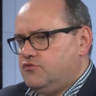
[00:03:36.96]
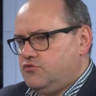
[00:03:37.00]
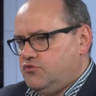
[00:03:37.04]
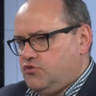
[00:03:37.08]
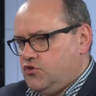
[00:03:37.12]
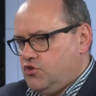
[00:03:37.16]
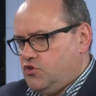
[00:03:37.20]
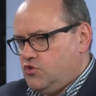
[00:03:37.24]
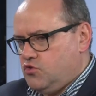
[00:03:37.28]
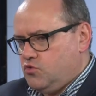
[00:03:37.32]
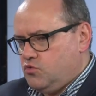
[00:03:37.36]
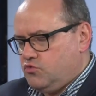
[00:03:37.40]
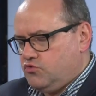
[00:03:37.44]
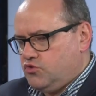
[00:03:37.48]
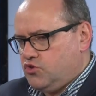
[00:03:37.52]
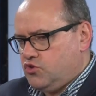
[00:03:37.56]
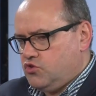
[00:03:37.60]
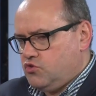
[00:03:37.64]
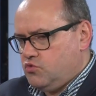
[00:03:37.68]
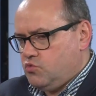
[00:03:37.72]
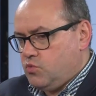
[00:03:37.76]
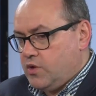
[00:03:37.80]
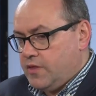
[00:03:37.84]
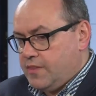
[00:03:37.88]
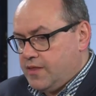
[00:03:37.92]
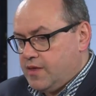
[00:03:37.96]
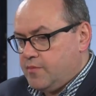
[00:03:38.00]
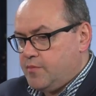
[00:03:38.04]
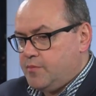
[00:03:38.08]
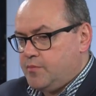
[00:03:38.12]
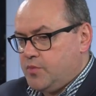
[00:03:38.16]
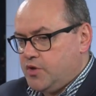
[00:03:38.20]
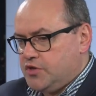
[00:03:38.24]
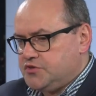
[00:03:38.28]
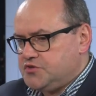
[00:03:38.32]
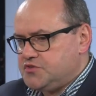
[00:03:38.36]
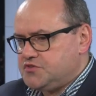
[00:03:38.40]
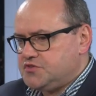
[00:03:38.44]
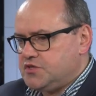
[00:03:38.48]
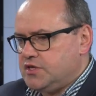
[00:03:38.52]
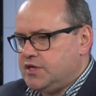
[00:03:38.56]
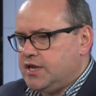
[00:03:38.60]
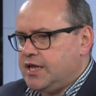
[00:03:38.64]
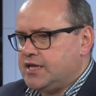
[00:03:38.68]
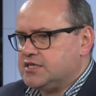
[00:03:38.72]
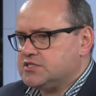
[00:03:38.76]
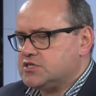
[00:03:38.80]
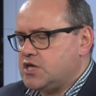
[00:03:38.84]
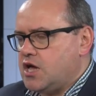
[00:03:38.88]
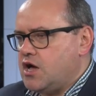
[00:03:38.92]
to to when they purchase their
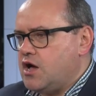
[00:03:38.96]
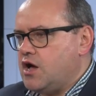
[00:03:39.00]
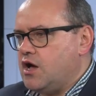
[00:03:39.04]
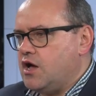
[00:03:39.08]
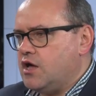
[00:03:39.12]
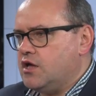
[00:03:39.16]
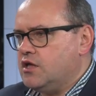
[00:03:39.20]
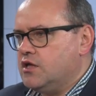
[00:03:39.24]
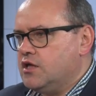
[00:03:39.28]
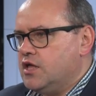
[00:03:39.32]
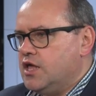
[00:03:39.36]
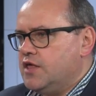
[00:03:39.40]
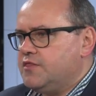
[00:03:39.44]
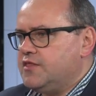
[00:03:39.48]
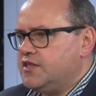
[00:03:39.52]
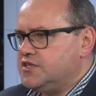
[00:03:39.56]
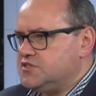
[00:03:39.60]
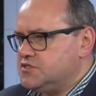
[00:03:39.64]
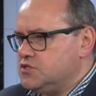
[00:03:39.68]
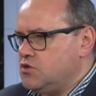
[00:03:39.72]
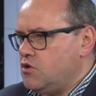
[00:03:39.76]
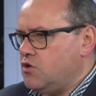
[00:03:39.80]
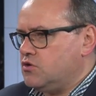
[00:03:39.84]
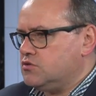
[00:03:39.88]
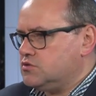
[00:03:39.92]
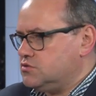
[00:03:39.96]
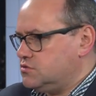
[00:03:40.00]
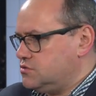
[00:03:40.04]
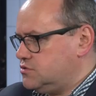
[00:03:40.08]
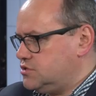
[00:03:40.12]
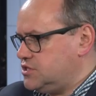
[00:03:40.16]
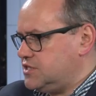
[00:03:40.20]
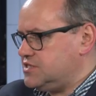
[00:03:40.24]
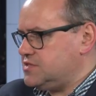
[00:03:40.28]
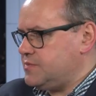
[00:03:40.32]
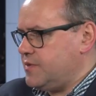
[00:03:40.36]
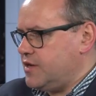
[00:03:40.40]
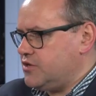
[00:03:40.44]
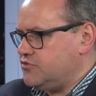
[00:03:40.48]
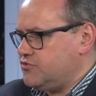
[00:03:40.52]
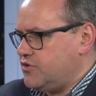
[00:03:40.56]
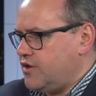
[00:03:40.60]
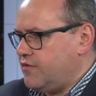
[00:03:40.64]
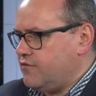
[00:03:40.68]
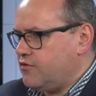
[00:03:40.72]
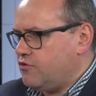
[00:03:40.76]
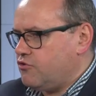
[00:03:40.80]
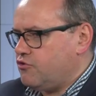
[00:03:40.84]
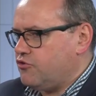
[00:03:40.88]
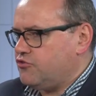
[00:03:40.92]
next car that it's not just about
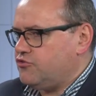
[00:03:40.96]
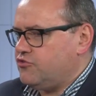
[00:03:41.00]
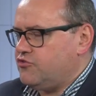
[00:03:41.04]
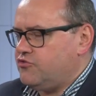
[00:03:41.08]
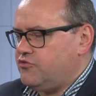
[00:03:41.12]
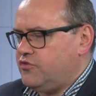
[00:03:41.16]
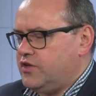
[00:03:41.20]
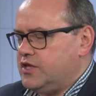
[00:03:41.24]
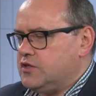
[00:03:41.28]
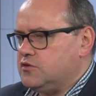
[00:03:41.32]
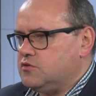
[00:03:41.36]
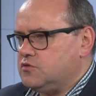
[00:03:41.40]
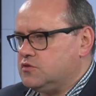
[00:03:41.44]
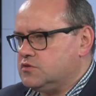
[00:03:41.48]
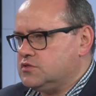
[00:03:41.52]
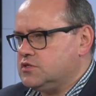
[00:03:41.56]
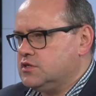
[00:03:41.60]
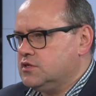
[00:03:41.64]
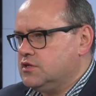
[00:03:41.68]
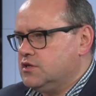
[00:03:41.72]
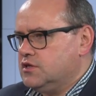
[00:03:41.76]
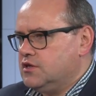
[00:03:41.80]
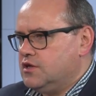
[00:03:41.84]
driving across a field